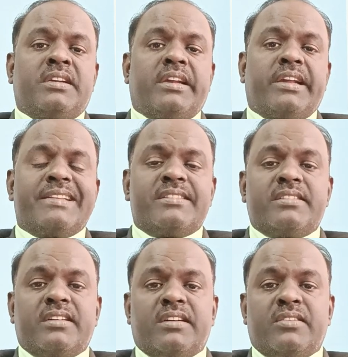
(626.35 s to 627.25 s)

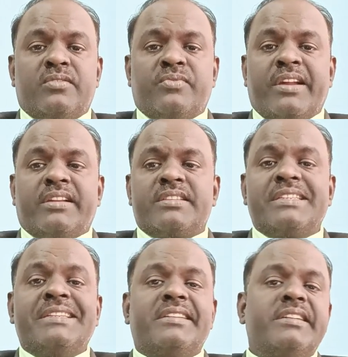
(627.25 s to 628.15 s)
virus
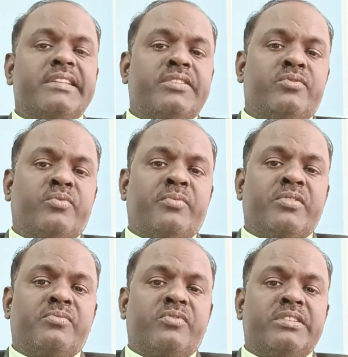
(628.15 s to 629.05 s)
enter in
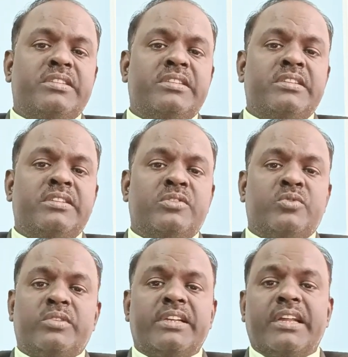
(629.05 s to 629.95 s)
human body.
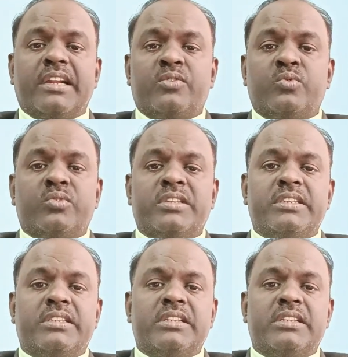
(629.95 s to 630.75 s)
So there are two three